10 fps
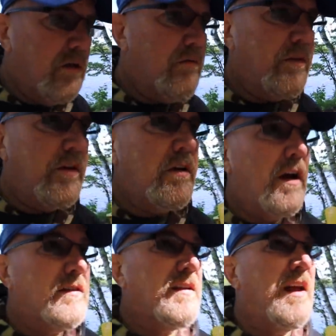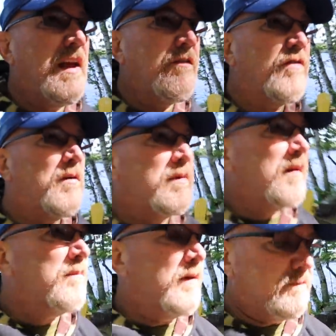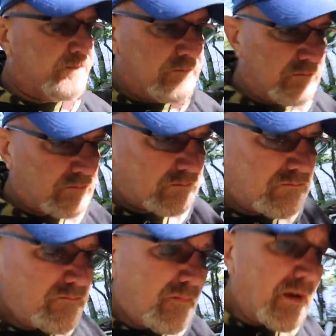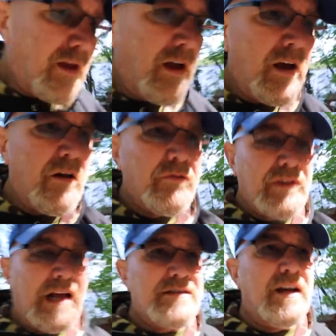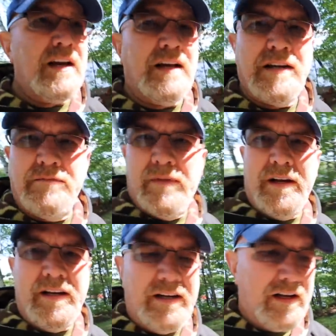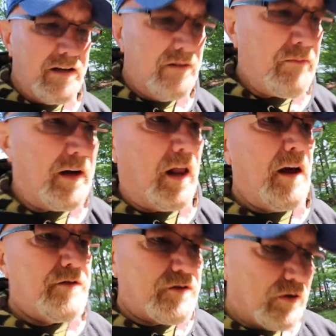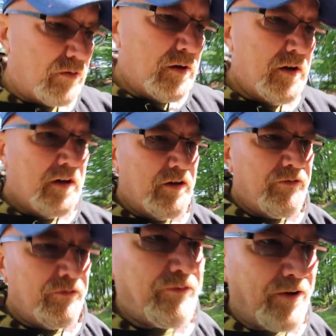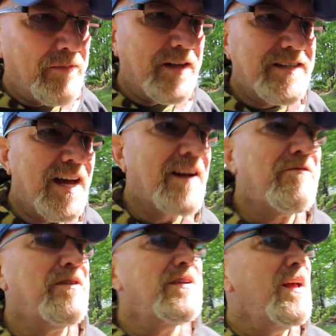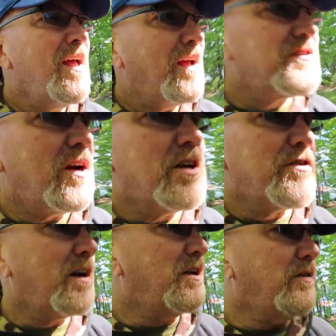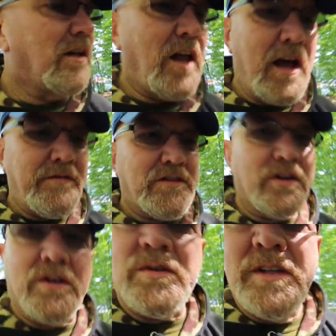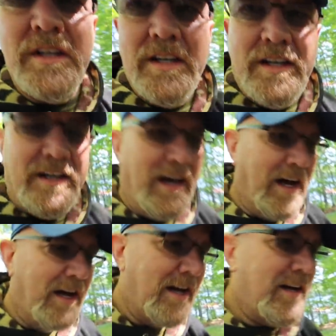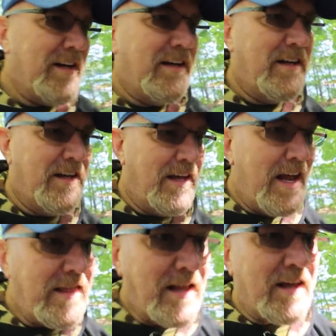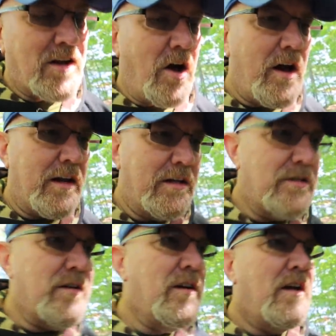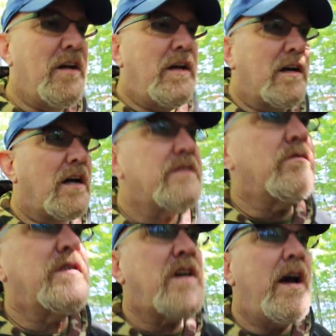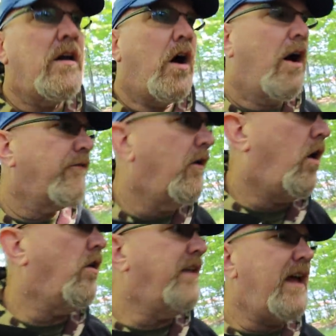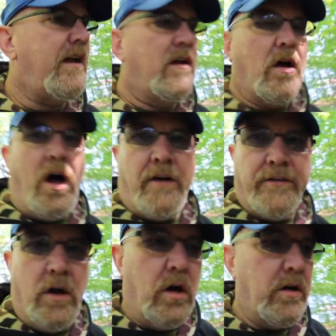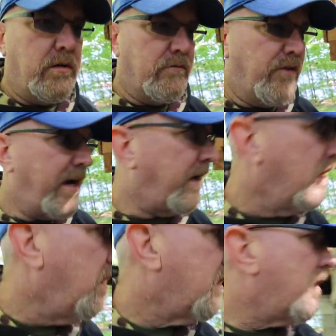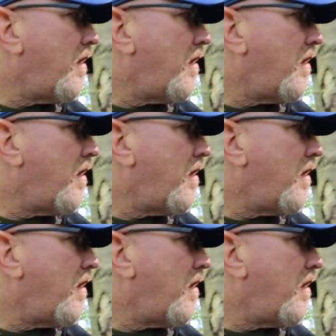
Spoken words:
with you guys and hang for a bit, but last night I did my my live show from the deck. I started trying to do the live show in the cottage because it was kind of off all day, off and on, raining. Come